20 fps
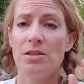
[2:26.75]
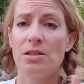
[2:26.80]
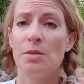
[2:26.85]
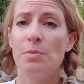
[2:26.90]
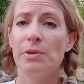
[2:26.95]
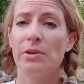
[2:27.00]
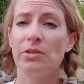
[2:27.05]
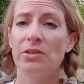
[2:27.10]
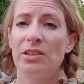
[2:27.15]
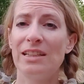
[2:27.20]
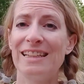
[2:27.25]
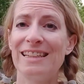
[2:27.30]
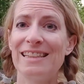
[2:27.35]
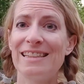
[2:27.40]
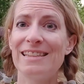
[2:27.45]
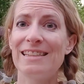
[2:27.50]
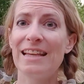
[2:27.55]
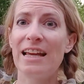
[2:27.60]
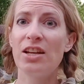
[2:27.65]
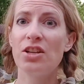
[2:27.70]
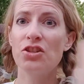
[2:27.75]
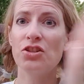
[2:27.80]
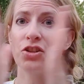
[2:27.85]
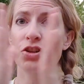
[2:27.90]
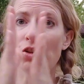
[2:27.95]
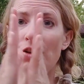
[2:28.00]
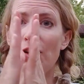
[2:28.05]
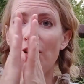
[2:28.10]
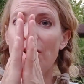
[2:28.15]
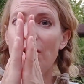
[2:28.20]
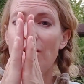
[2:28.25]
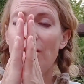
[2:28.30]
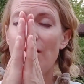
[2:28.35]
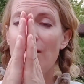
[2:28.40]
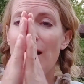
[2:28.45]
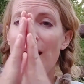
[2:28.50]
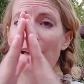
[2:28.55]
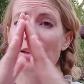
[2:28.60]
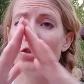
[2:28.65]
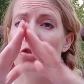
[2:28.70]
to be able to center
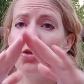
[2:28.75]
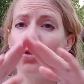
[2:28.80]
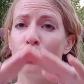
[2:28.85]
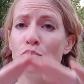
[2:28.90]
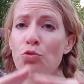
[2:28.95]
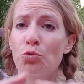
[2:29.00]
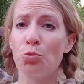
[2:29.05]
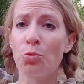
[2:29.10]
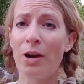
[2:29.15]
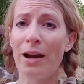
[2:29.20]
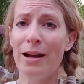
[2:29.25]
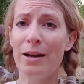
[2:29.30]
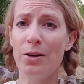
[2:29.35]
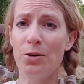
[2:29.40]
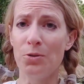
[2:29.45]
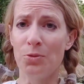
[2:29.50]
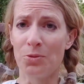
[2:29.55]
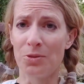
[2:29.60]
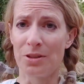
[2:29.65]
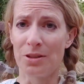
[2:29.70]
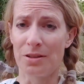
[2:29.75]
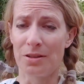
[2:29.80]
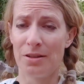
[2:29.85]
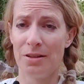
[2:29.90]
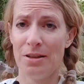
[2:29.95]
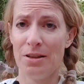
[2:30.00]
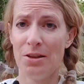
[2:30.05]
and to ground